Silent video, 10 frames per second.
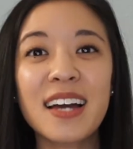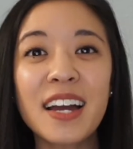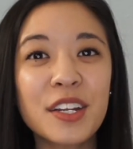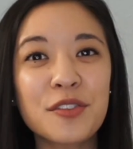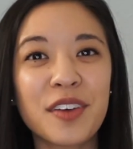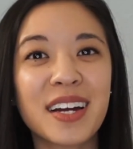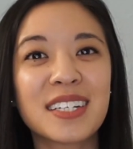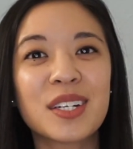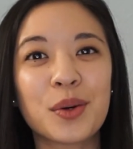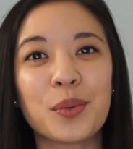Kind of
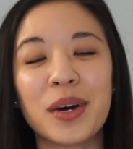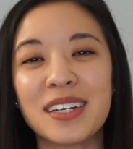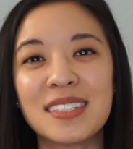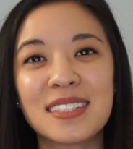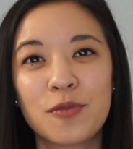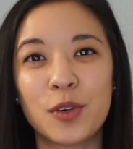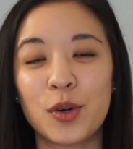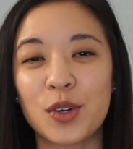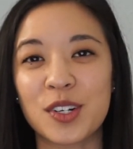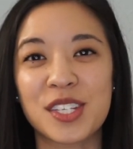find what
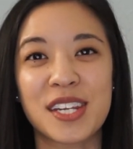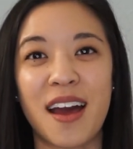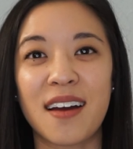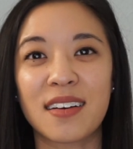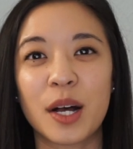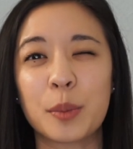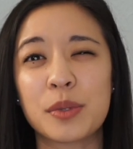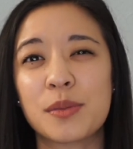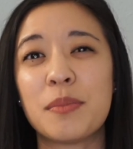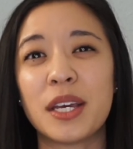food or snack
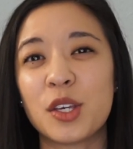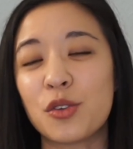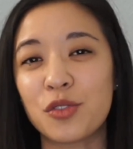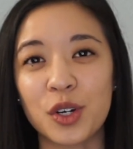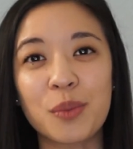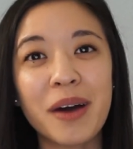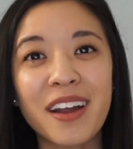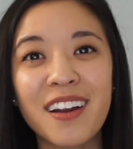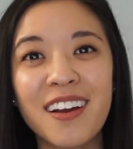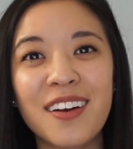helps make you feel
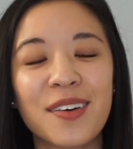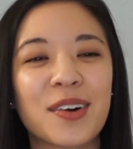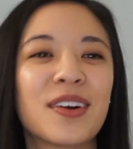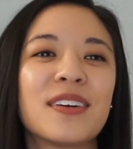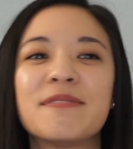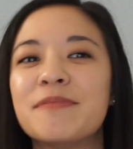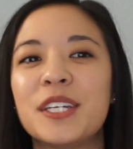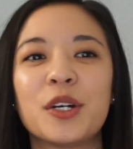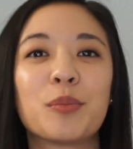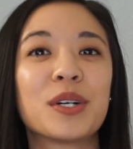better or, you
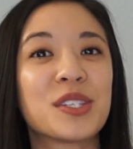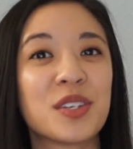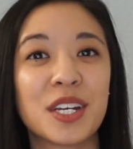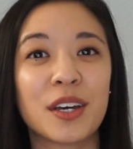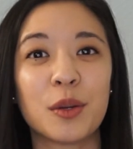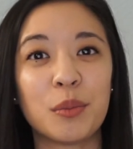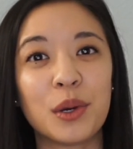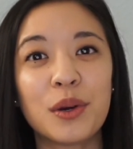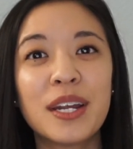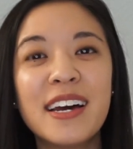know, puts you in a good
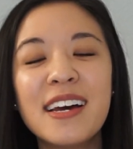mood.